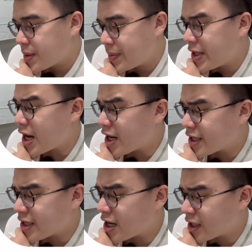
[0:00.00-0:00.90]
PR
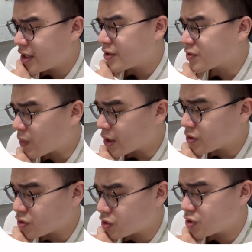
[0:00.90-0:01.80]
and RQ is 1
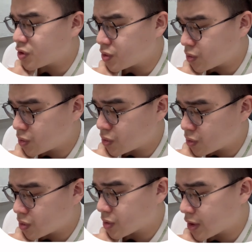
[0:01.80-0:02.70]
to 2.
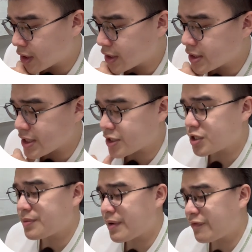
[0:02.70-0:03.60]
Okay, this is
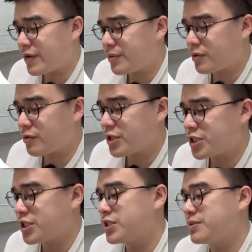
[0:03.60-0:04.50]
actually my favorite
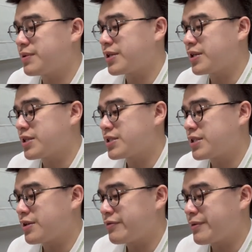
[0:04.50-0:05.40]
question because
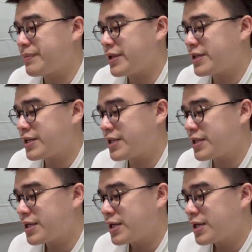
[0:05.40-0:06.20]
they repeated.